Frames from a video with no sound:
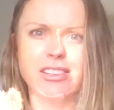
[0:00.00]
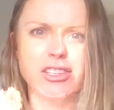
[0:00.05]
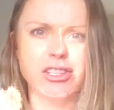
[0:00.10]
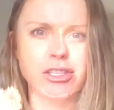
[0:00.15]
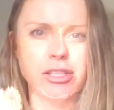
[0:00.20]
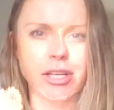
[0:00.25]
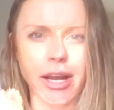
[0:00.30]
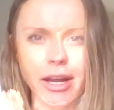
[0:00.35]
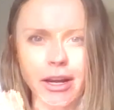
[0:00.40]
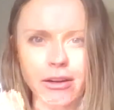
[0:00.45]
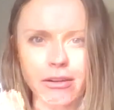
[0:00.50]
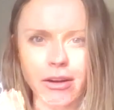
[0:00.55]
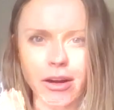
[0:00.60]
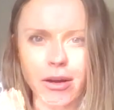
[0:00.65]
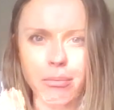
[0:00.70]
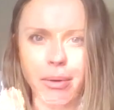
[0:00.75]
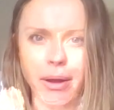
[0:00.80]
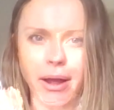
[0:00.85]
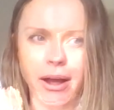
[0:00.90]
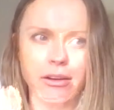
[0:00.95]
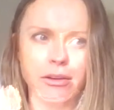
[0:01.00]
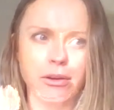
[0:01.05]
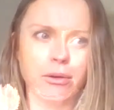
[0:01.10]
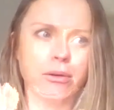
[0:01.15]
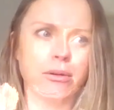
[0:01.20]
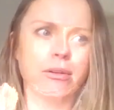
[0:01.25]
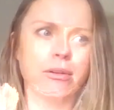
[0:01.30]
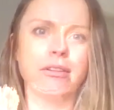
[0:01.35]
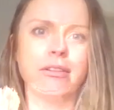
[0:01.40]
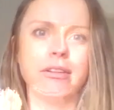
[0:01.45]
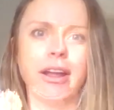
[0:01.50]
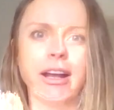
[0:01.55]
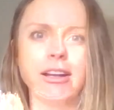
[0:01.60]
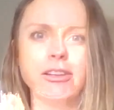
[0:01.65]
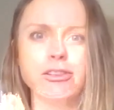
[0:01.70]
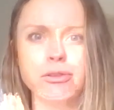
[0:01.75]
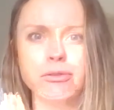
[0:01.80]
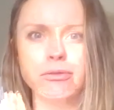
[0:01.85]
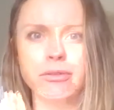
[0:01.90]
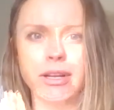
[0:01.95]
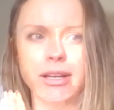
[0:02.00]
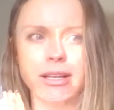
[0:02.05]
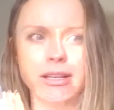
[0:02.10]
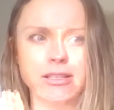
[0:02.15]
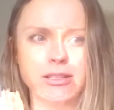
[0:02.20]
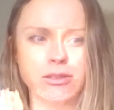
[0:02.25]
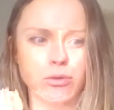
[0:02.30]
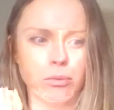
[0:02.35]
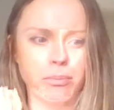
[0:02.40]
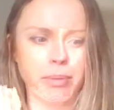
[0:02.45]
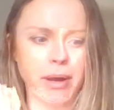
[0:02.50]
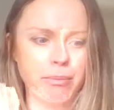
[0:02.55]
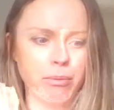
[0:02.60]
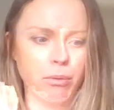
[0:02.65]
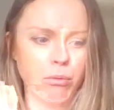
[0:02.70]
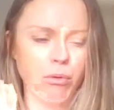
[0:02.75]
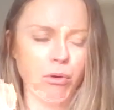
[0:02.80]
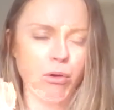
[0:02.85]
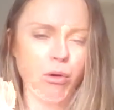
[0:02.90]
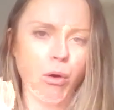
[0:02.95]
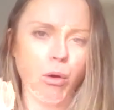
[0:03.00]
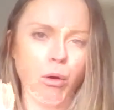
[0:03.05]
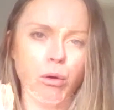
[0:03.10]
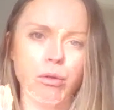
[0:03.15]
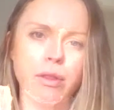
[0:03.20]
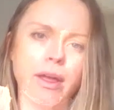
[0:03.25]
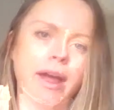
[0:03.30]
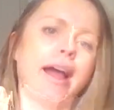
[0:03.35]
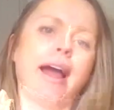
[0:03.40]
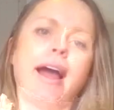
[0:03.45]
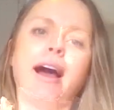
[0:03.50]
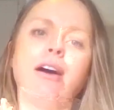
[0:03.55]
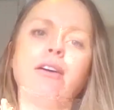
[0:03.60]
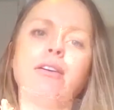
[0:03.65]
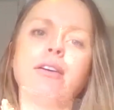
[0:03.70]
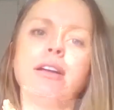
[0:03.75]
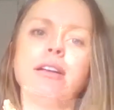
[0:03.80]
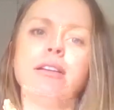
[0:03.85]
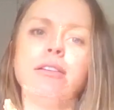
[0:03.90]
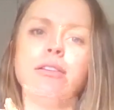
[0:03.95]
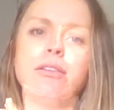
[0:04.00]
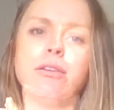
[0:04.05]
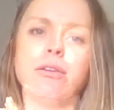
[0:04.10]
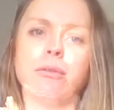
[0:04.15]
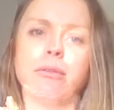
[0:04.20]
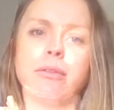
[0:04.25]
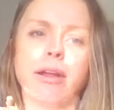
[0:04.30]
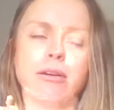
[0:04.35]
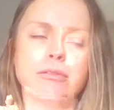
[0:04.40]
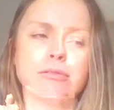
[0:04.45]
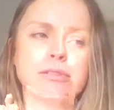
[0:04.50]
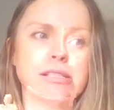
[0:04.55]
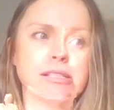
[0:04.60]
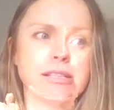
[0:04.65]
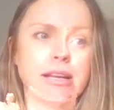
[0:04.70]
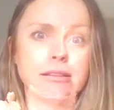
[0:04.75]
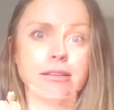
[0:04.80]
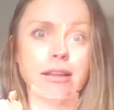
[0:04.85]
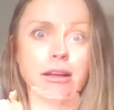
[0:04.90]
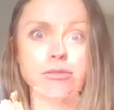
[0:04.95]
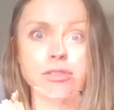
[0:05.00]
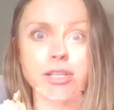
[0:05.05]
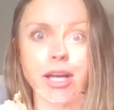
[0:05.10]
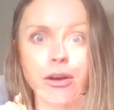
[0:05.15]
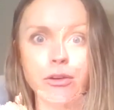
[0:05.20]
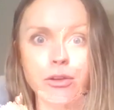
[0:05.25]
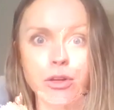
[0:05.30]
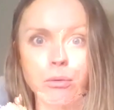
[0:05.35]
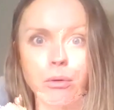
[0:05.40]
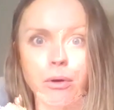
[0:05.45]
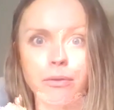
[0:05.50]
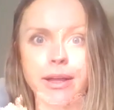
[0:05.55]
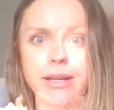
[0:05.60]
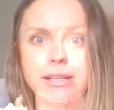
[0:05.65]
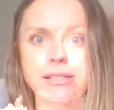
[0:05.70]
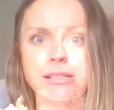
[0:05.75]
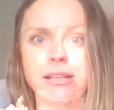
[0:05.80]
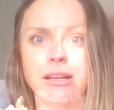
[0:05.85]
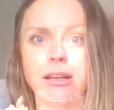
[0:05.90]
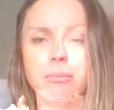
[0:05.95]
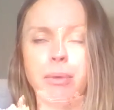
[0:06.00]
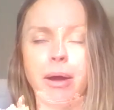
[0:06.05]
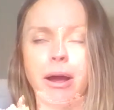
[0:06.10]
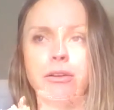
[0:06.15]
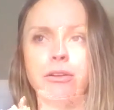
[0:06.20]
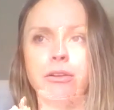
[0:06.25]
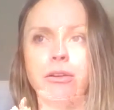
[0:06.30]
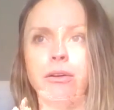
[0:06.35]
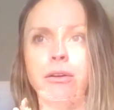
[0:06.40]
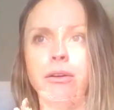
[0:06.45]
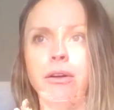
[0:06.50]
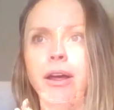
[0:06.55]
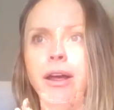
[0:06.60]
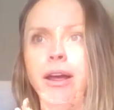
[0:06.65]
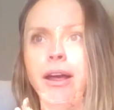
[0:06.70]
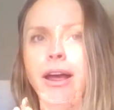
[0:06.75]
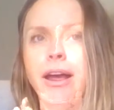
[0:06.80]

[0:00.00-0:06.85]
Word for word: share about your naturalness, or people will call that out in you, and they'll tell you what they see about you.